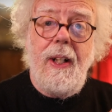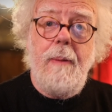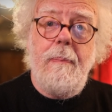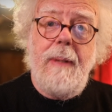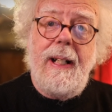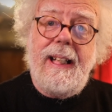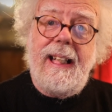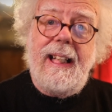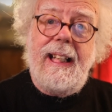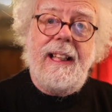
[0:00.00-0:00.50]
are
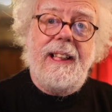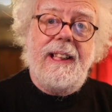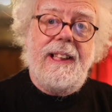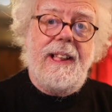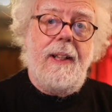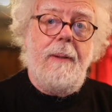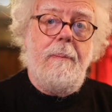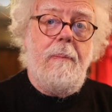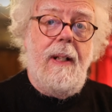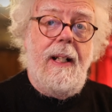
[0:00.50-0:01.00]
making
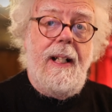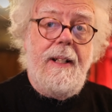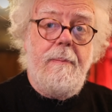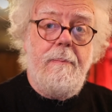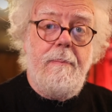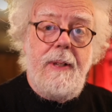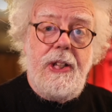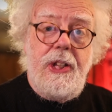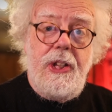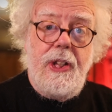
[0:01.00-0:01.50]
some
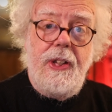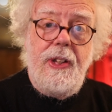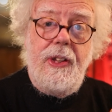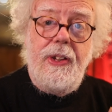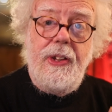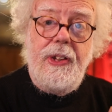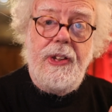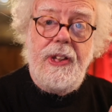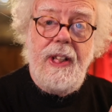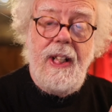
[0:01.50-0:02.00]

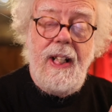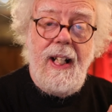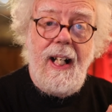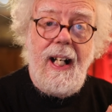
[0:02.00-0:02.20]
admissions.